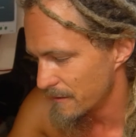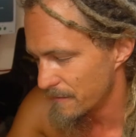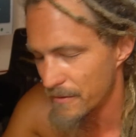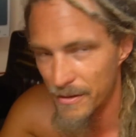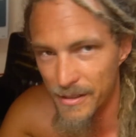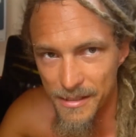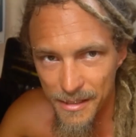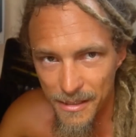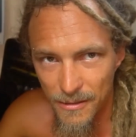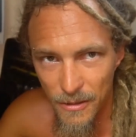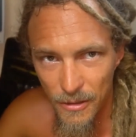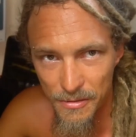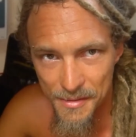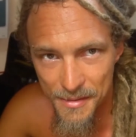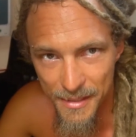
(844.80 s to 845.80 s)
if you listen
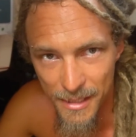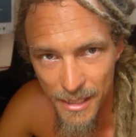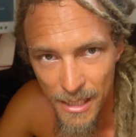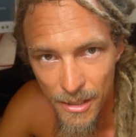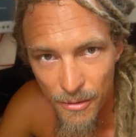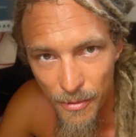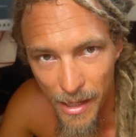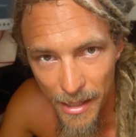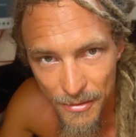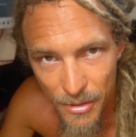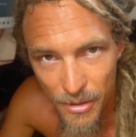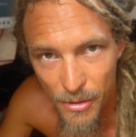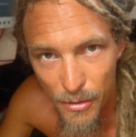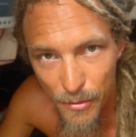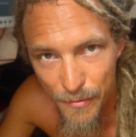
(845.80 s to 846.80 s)
closely when I
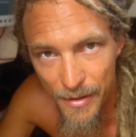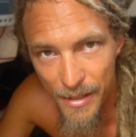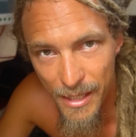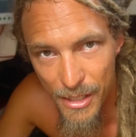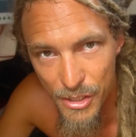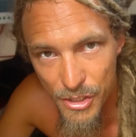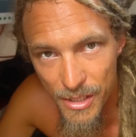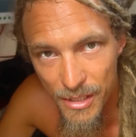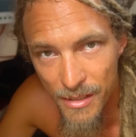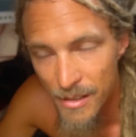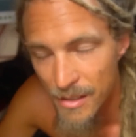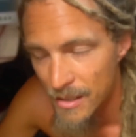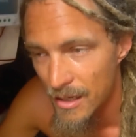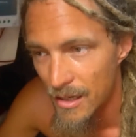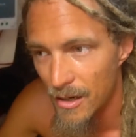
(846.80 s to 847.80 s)
turn over the engine
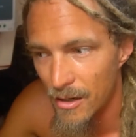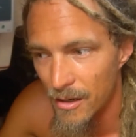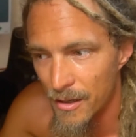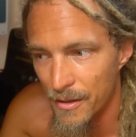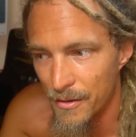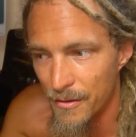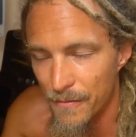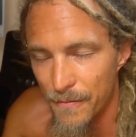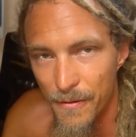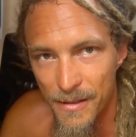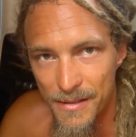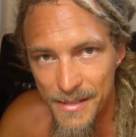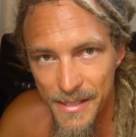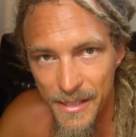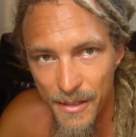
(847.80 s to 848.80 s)
on the
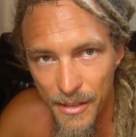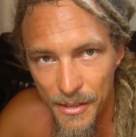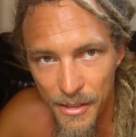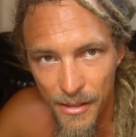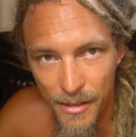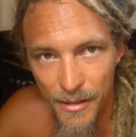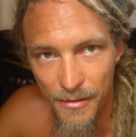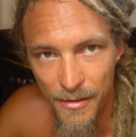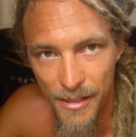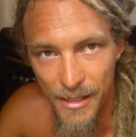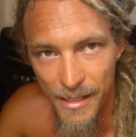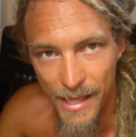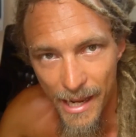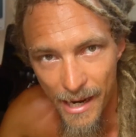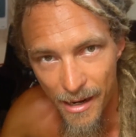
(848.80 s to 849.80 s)
front cylinder
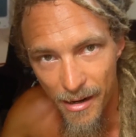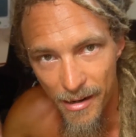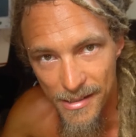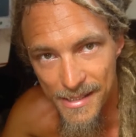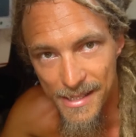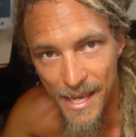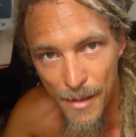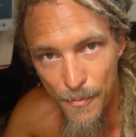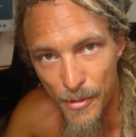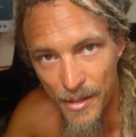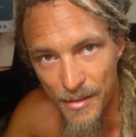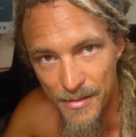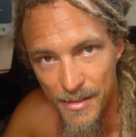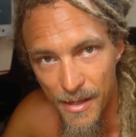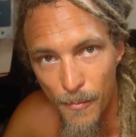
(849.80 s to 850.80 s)
the air
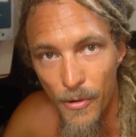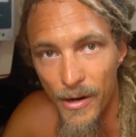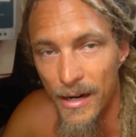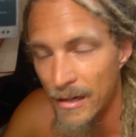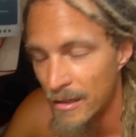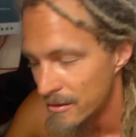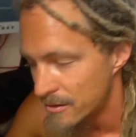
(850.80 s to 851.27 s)
escaping somewhere.